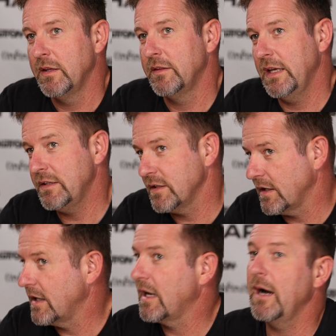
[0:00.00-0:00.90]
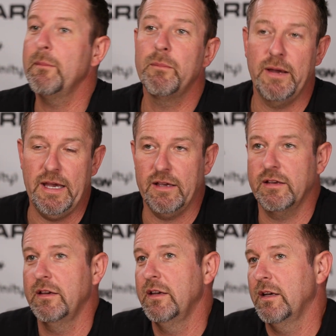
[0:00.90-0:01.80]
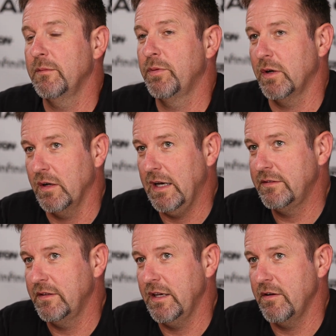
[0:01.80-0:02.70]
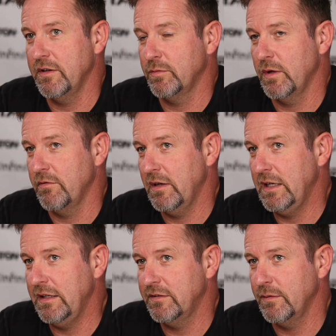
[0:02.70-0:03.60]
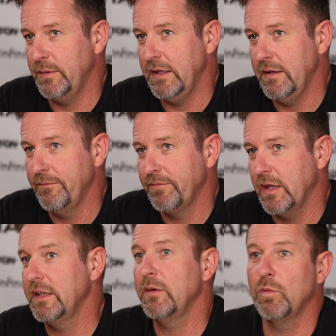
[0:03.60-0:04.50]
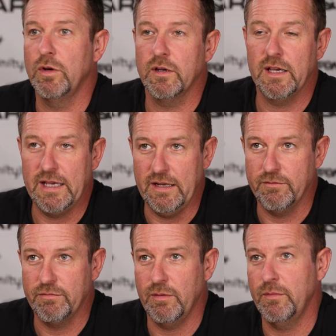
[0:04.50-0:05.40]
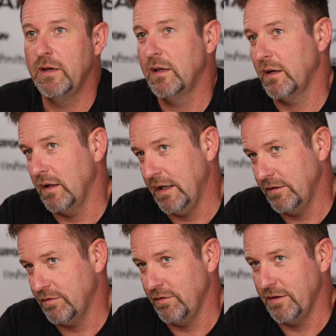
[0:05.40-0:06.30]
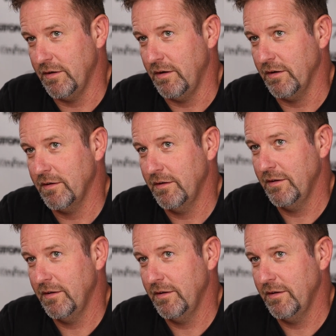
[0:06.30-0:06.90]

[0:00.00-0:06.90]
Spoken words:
then to come back and put light in the areas where it really needs to be, and then work again from light through to dark.